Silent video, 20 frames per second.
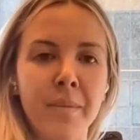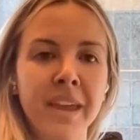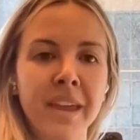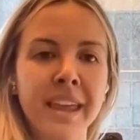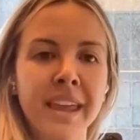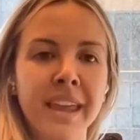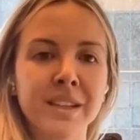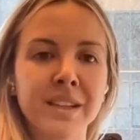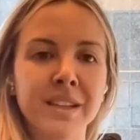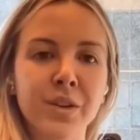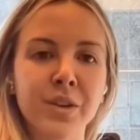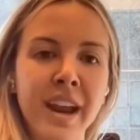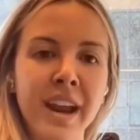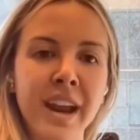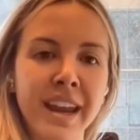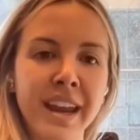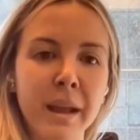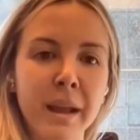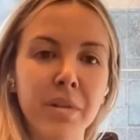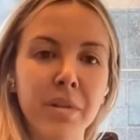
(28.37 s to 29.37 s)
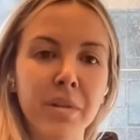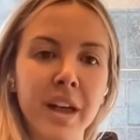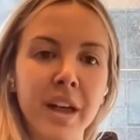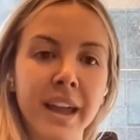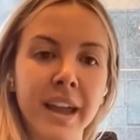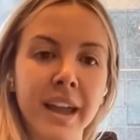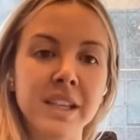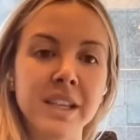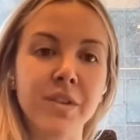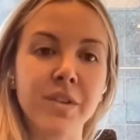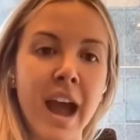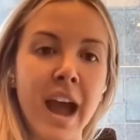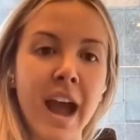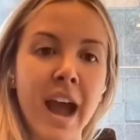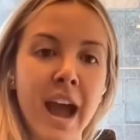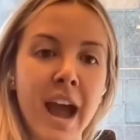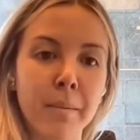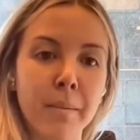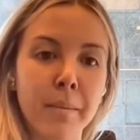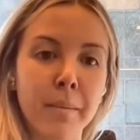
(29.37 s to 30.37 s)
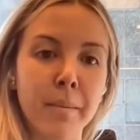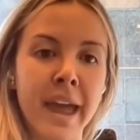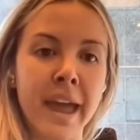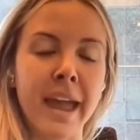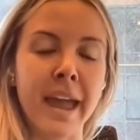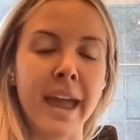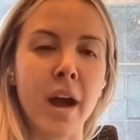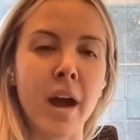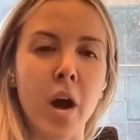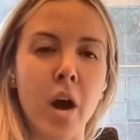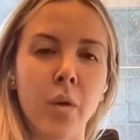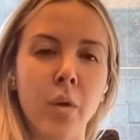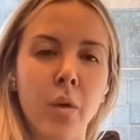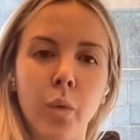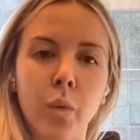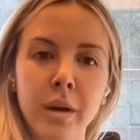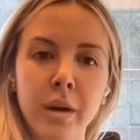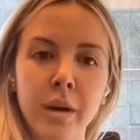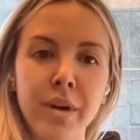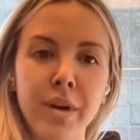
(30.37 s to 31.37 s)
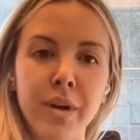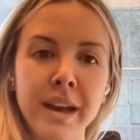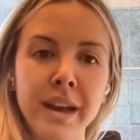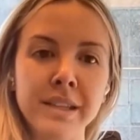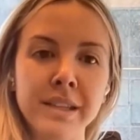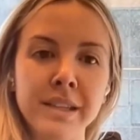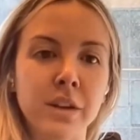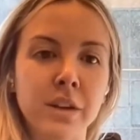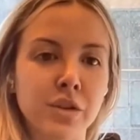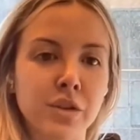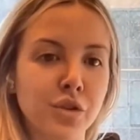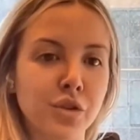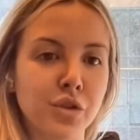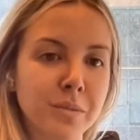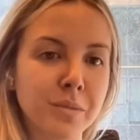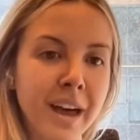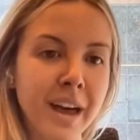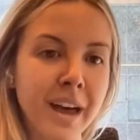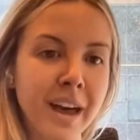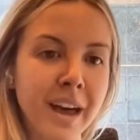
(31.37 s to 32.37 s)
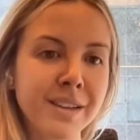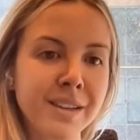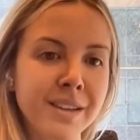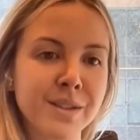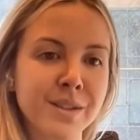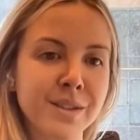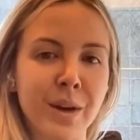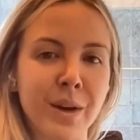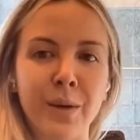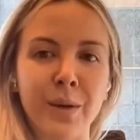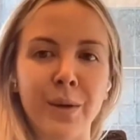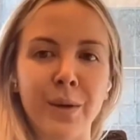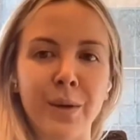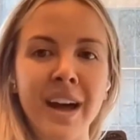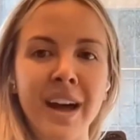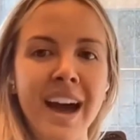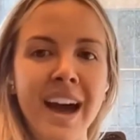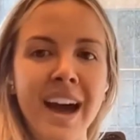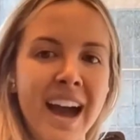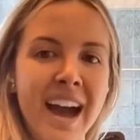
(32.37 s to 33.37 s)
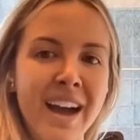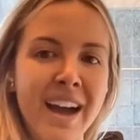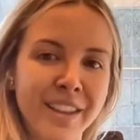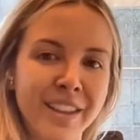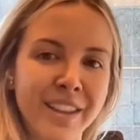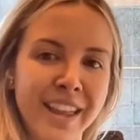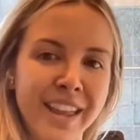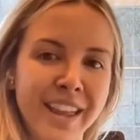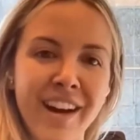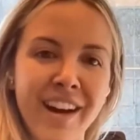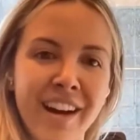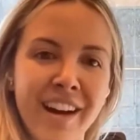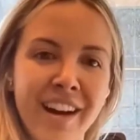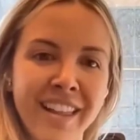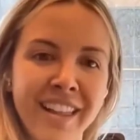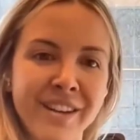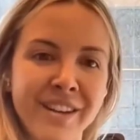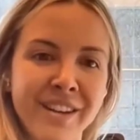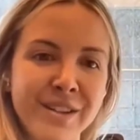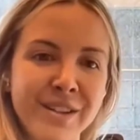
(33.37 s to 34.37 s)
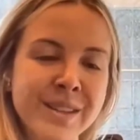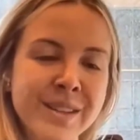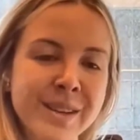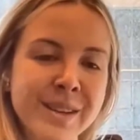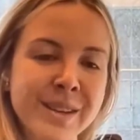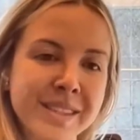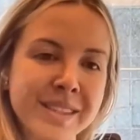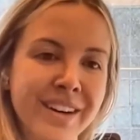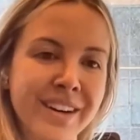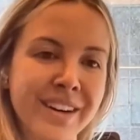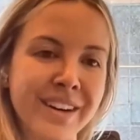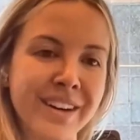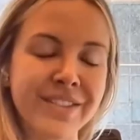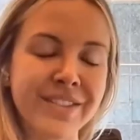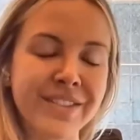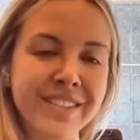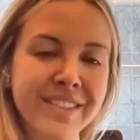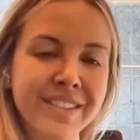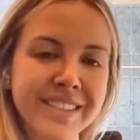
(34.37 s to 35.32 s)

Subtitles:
He is creating plugins for adapay on WordPress and Joomla. So I will let Carl introduce himself.